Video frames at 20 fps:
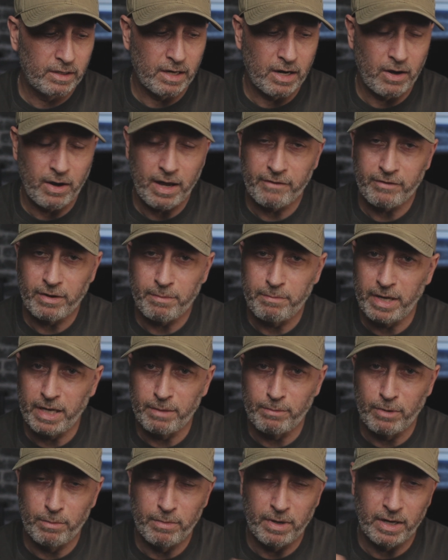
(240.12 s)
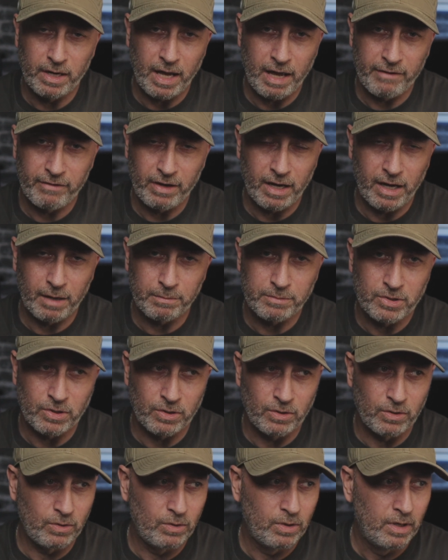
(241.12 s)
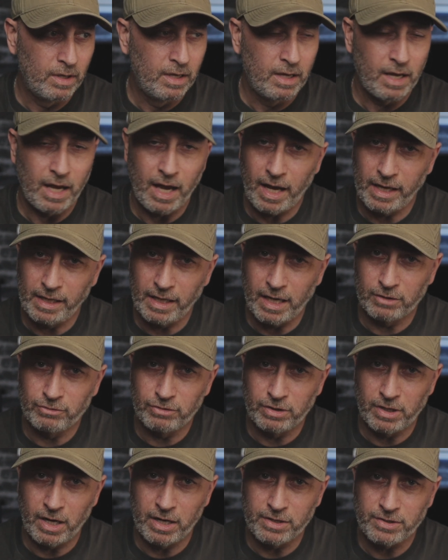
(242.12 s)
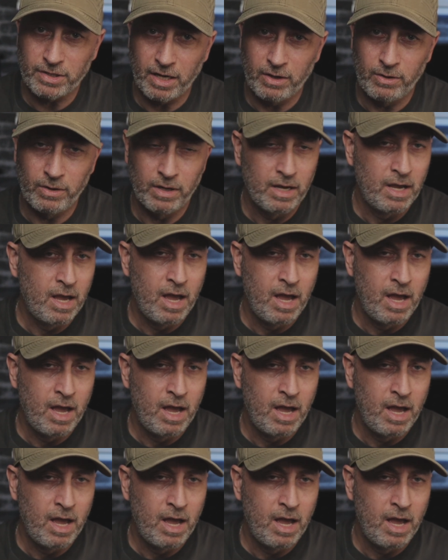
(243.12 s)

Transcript: you know, I have it minimum and I have it up to 800 ISO.